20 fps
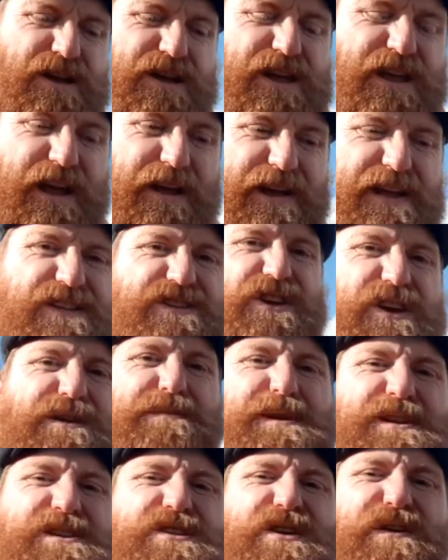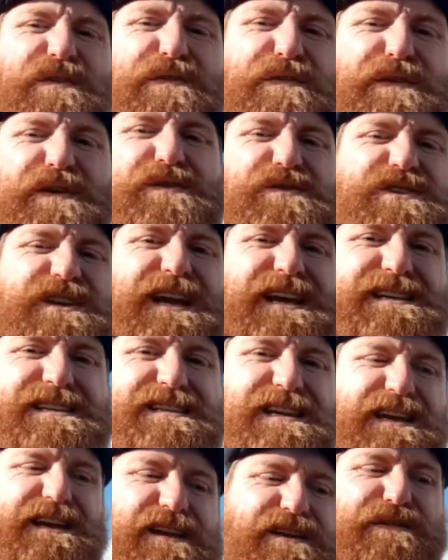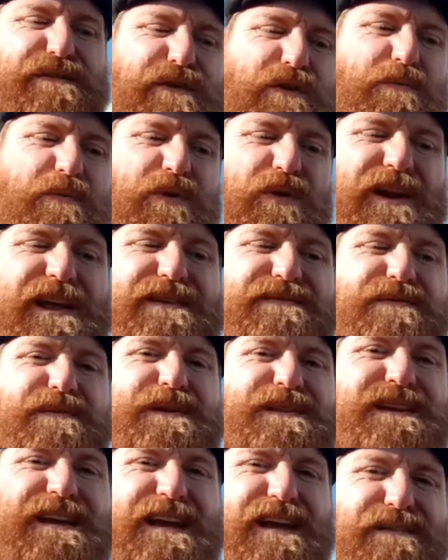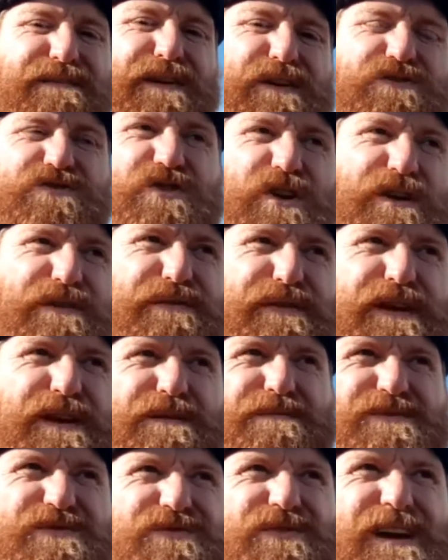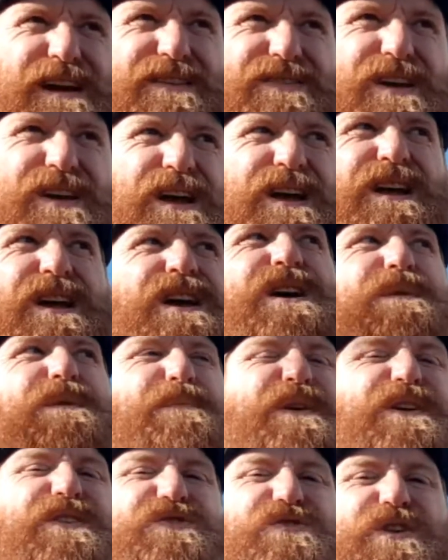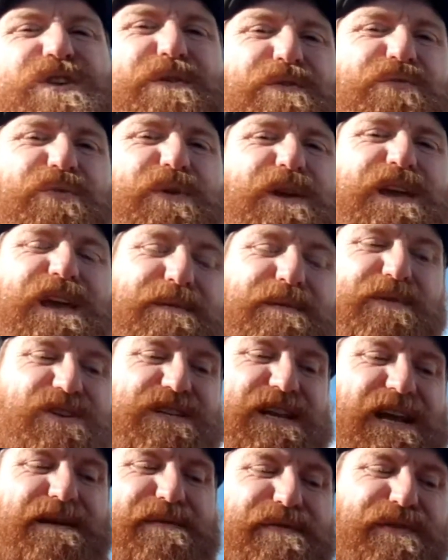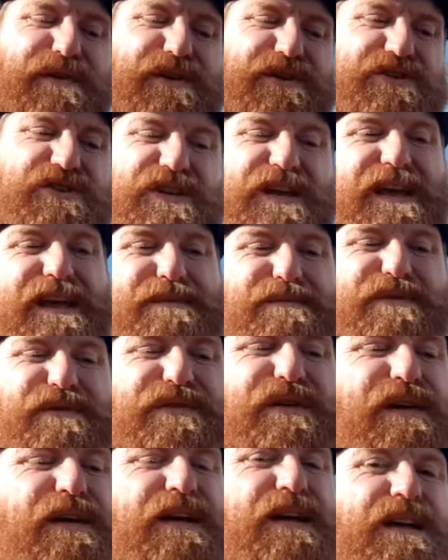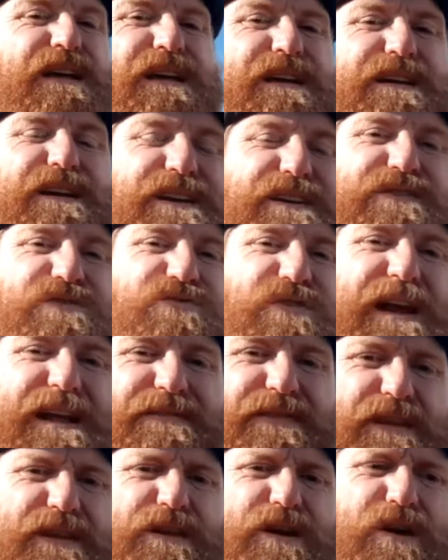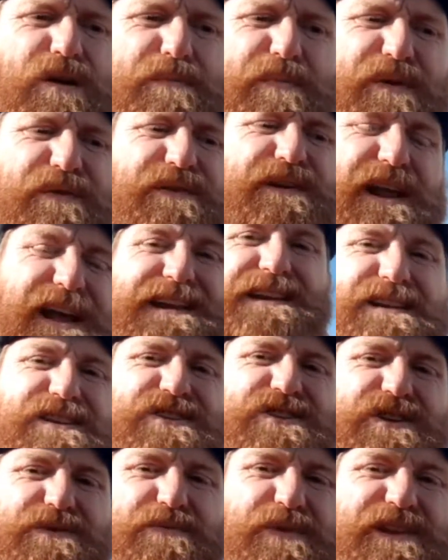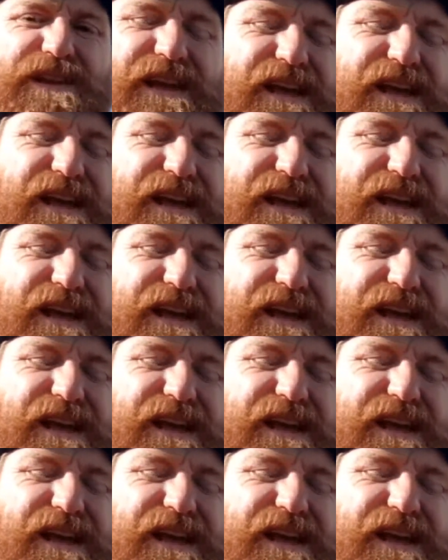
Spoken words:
yeah, it's going to be tough for you to get senior football even when the EFL trophy comes around, because, you know, if we keep the same first team of kind of Grant and Hopper and Anderson, when the